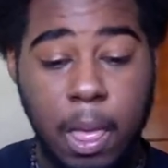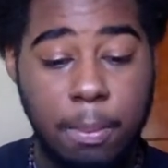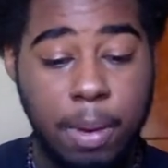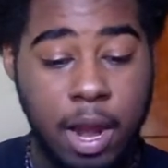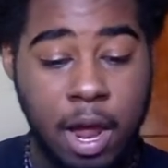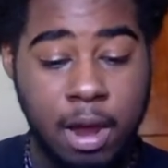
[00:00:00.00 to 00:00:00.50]

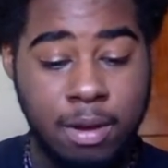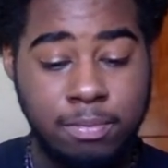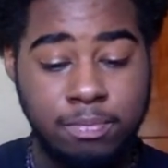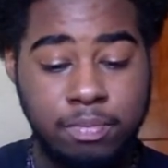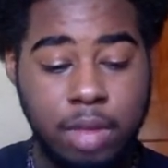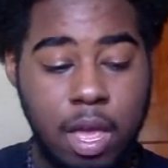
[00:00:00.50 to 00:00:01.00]
But
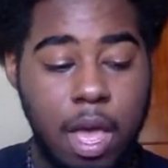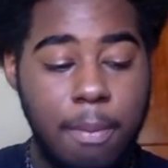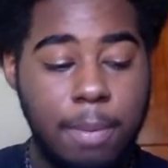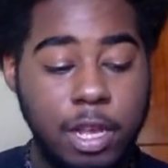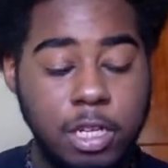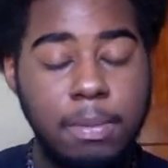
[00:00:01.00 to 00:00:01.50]

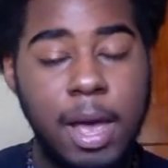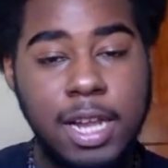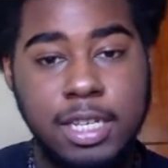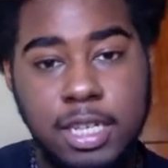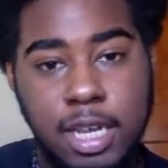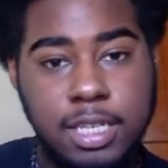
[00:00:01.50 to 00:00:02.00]
picture
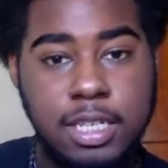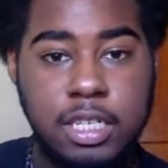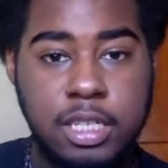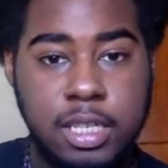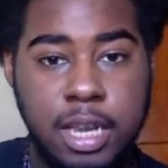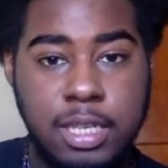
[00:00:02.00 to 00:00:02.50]
magic doesn't
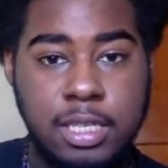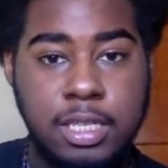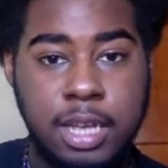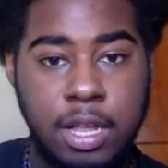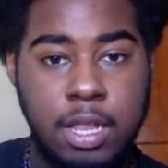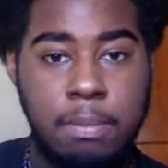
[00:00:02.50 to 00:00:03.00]
just
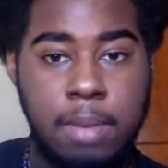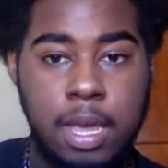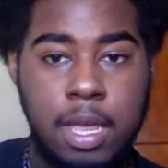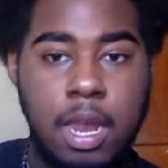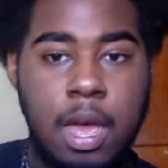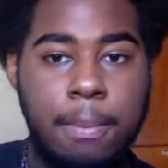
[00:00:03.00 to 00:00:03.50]
necessarily mean